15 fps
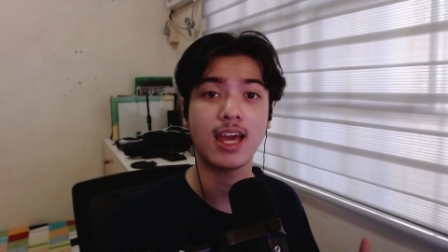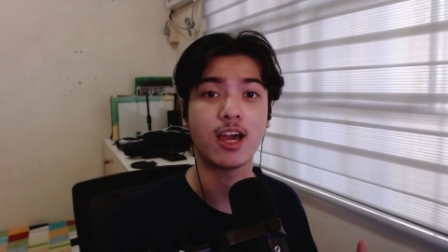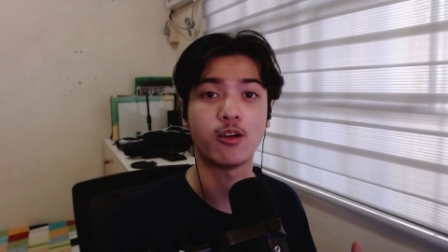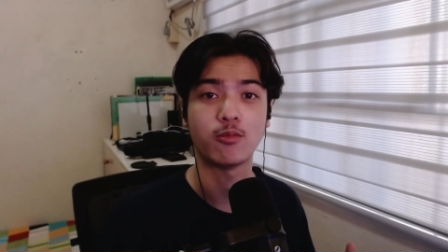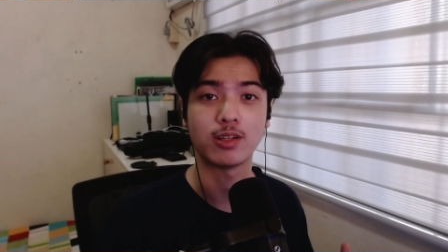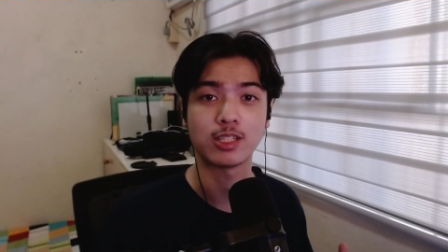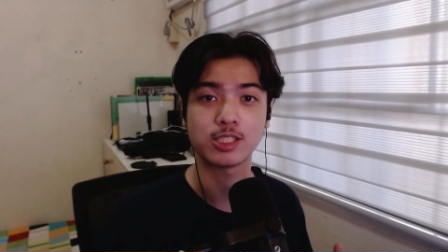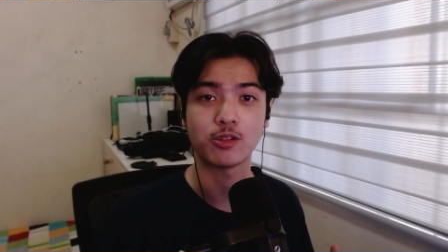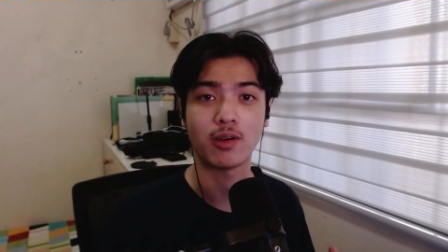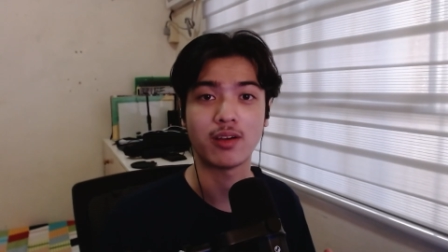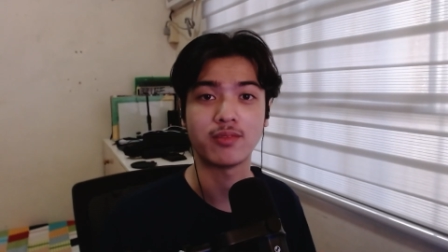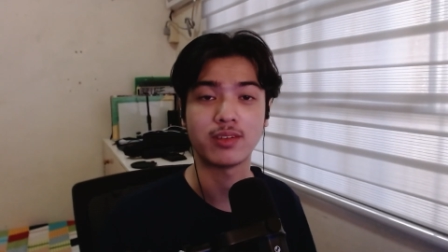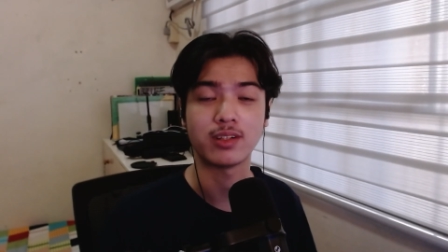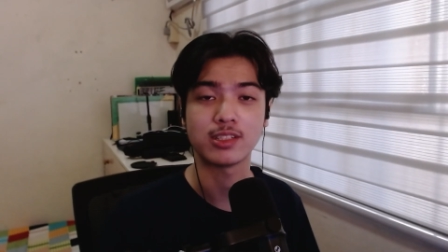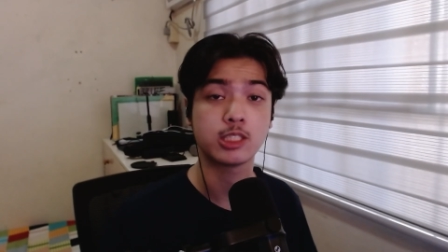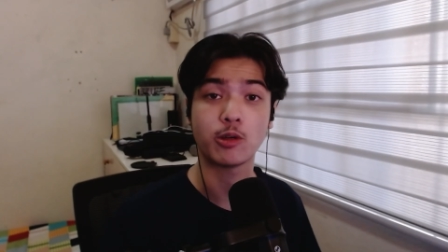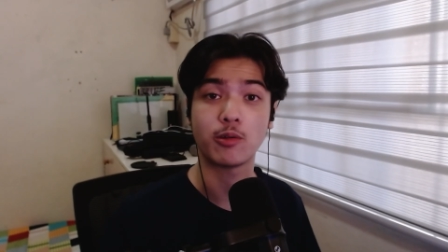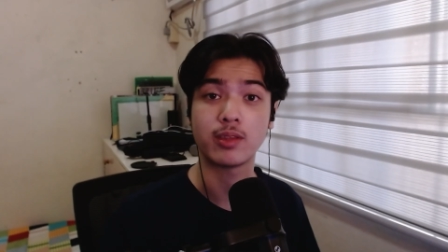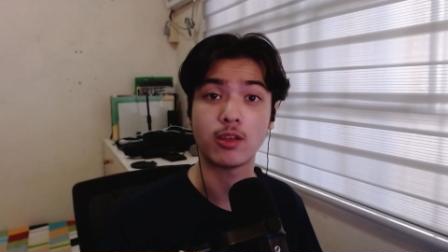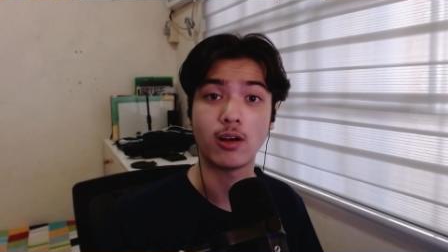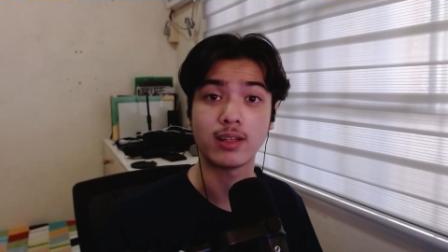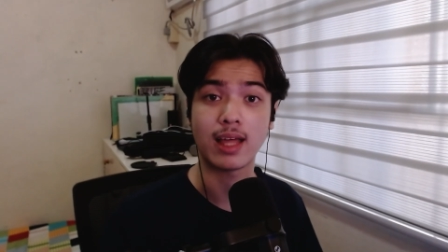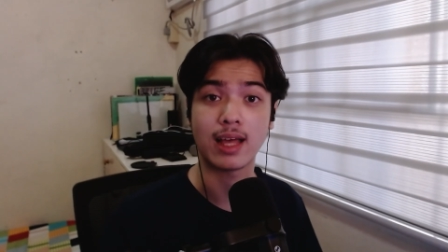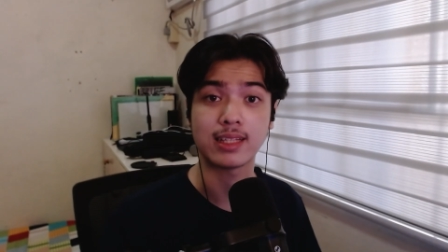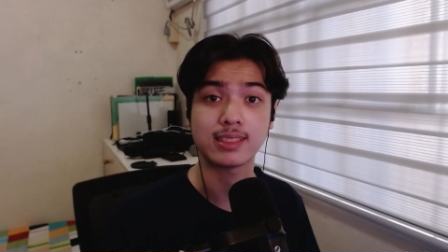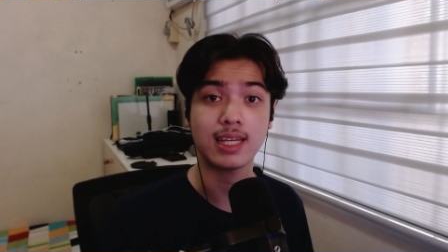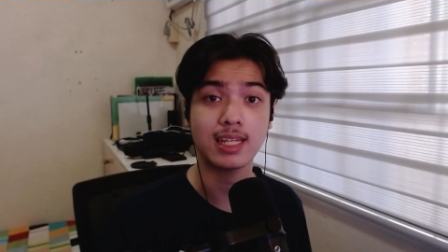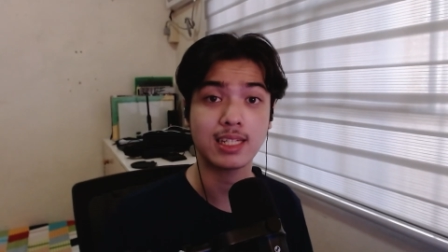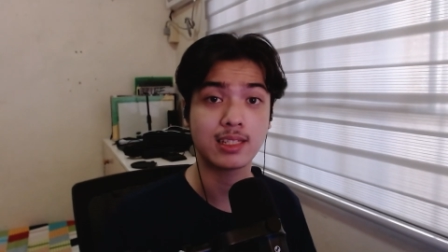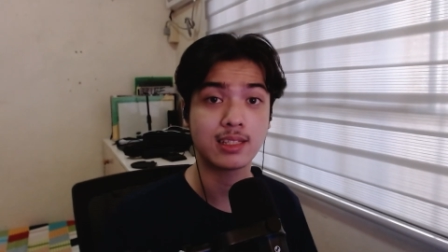or uh, whatsoever. So with all that
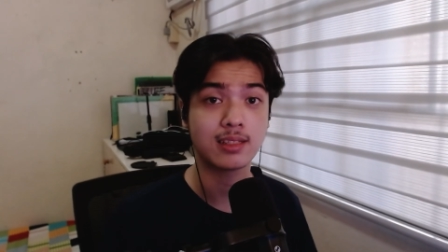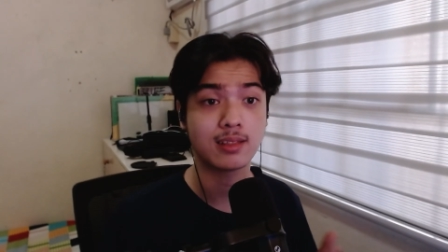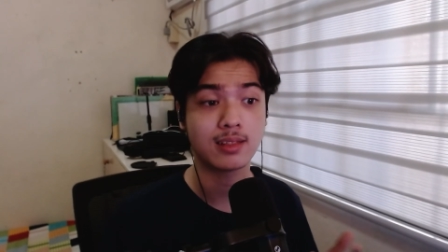said,